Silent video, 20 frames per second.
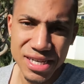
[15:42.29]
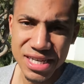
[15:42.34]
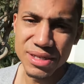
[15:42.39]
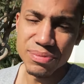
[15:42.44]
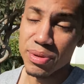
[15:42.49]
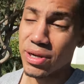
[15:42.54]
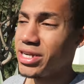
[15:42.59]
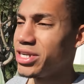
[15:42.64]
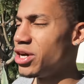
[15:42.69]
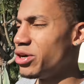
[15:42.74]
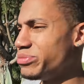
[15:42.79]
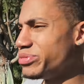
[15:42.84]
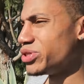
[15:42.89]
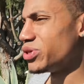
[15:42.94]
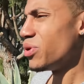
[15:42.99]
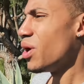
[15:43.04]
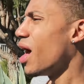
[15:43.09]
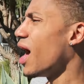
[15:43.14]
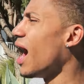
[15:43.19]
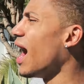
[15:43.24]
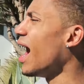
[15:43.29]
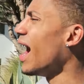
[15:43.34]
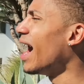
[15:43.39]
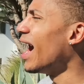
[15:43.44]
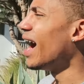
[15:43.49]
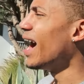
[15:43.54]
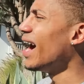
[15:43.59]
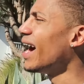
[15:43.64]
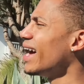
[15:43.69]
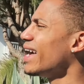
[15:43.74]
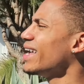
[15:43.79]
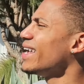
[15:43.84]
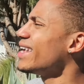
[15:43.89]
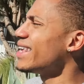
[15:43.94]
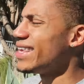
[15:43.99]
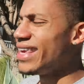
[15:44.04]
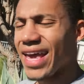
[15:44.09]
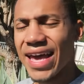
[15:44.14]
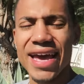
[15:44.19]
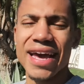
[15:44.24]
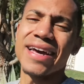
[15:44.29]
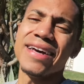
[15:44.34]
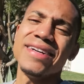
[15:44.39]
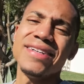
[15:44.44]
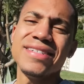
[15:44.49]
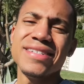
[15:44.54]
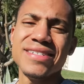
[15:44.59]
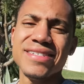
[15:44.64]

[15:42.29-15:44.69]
it's pretty dope too. Yeah,